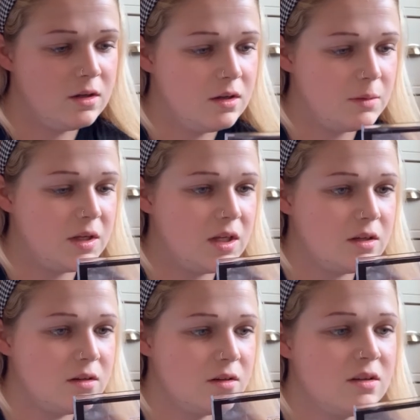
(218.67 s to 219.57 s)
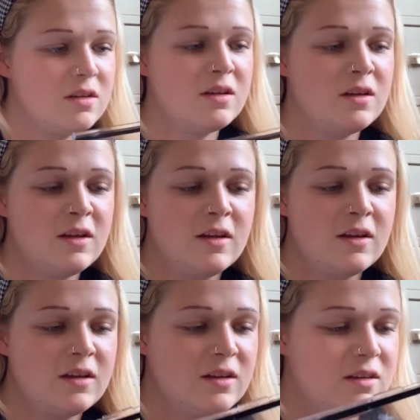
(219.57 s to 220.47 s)
I mean,
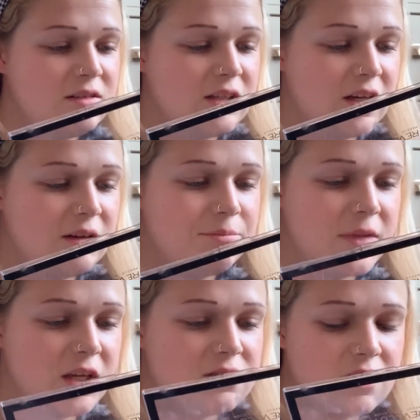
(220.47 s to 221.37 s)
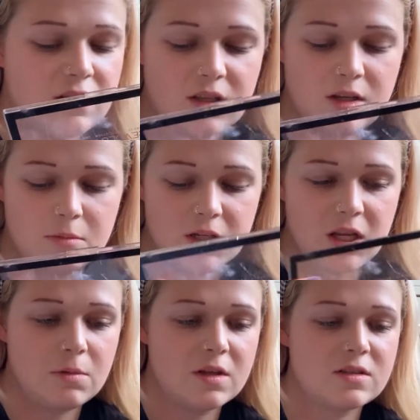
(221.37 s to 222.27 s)
yeah, I don't think I'm gonna
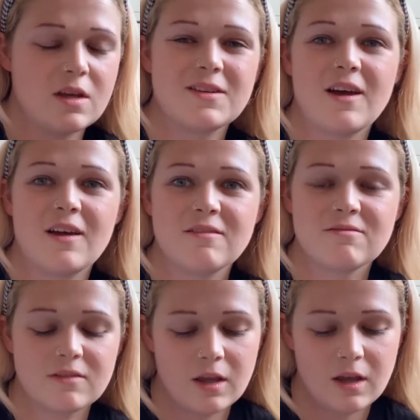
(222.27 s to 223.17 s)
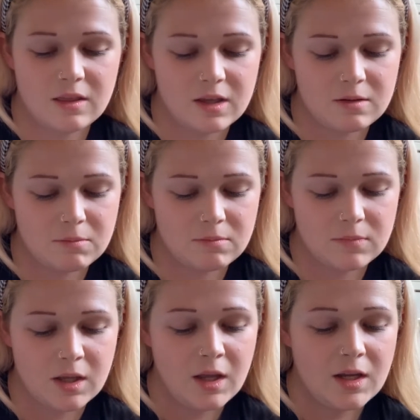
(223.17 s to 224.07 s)
keep this. And I think,
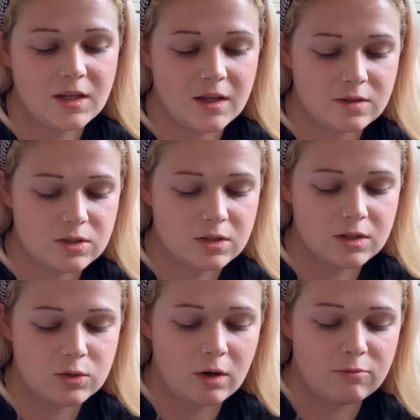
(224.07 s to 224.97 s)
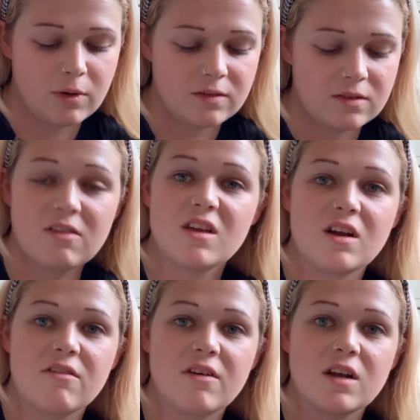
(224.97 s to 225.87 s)
yeah, so it's like 12 months. I
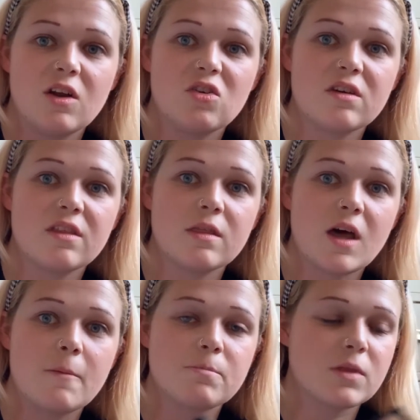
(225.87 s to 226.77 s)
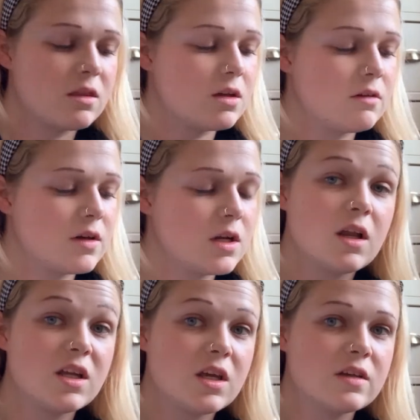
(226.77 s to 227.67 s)
think I've had it longer than that. I think I've had it
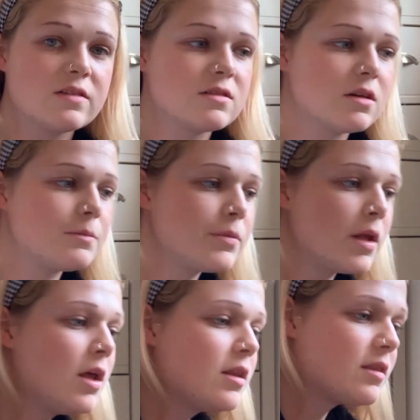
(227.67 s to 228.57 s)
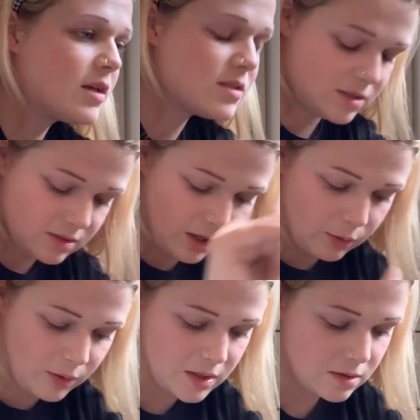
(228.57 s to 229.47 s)
like years, so that's
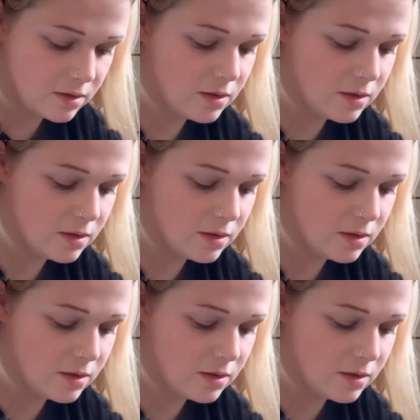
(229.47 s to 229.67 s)
going.